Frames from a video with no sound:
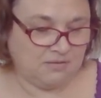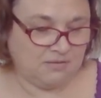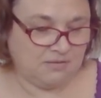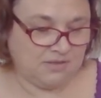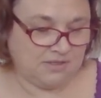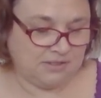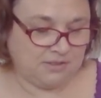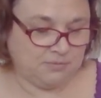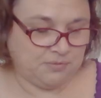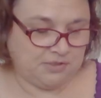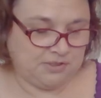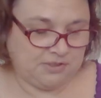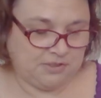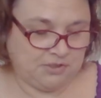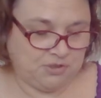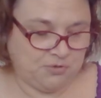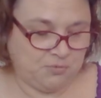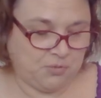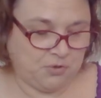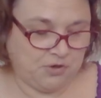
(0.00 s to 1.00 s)
this was
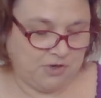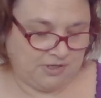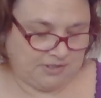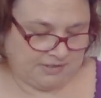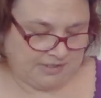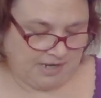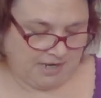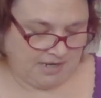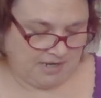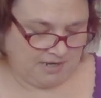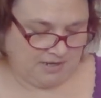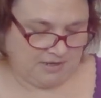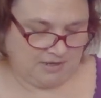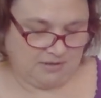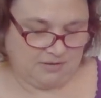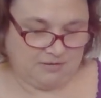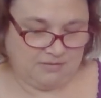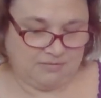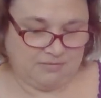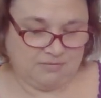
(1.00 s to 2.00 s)
super exciting.
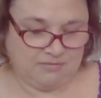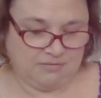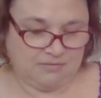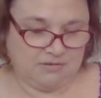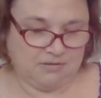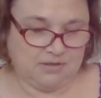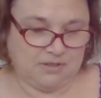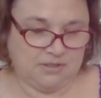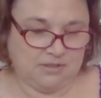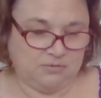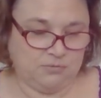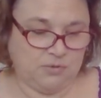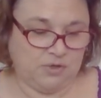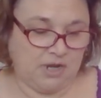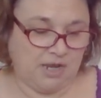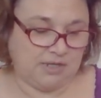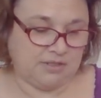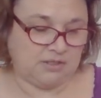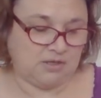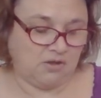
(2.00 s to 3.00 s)
And when
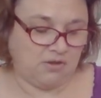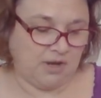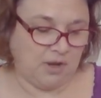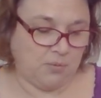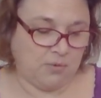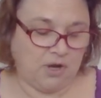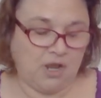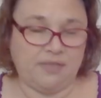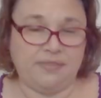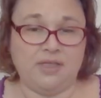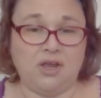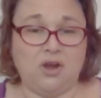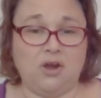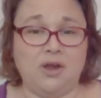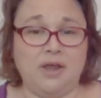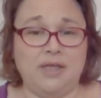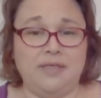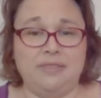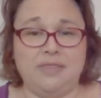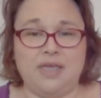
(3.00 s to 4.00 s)
I saw it, I went on
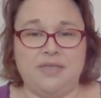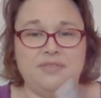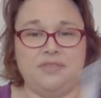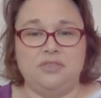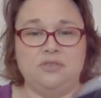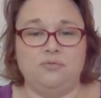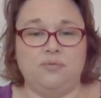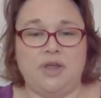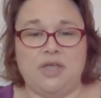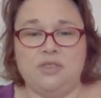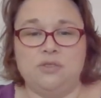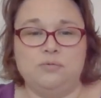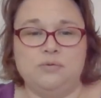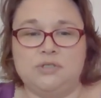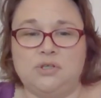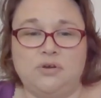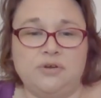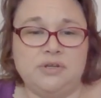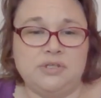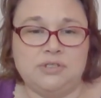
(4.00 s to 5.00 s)
there, and I think the regular
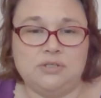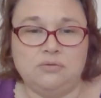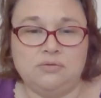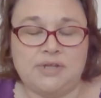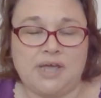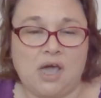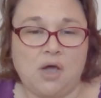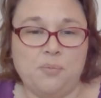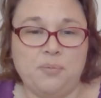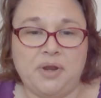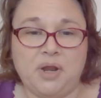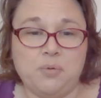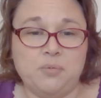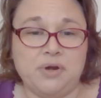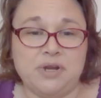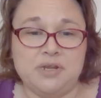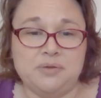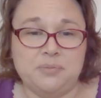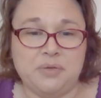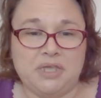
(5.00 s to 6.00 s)
was already sold out, but I
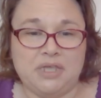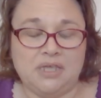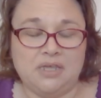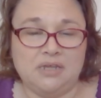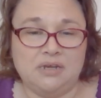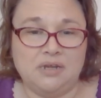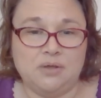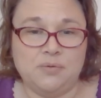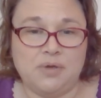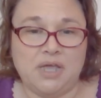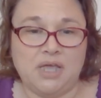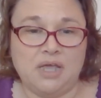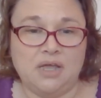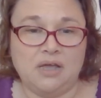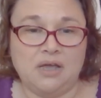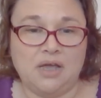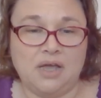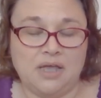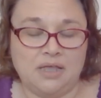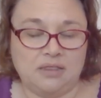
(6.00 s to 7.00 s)
wanted a biggie anyway.
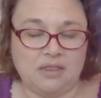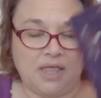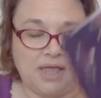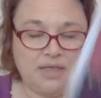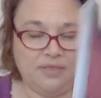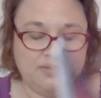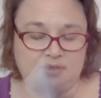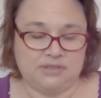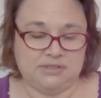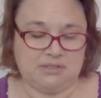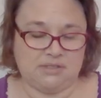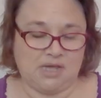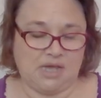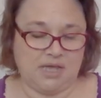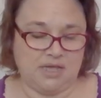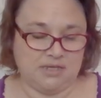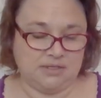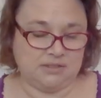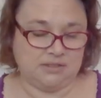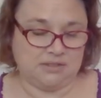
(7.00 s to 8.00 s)
I like this
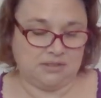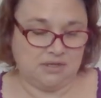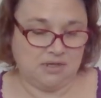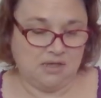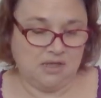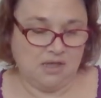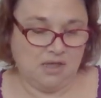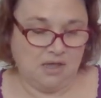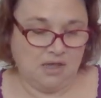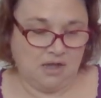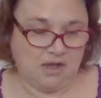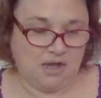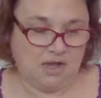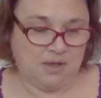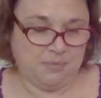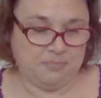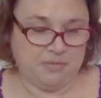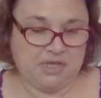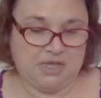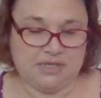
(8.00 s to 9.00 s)
size
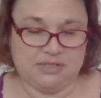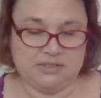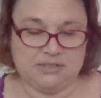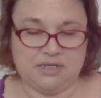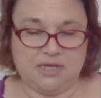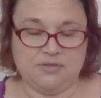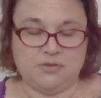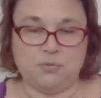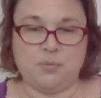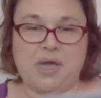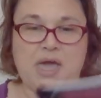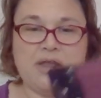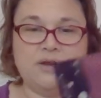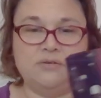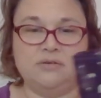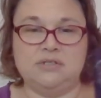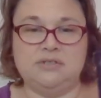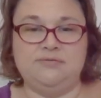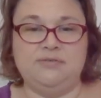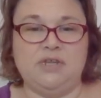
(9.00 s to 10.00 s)
um, because the other
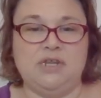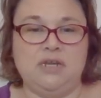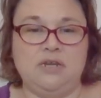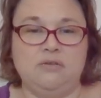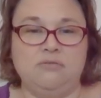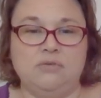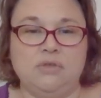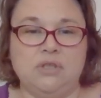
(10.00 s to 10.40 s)
patterns fit in it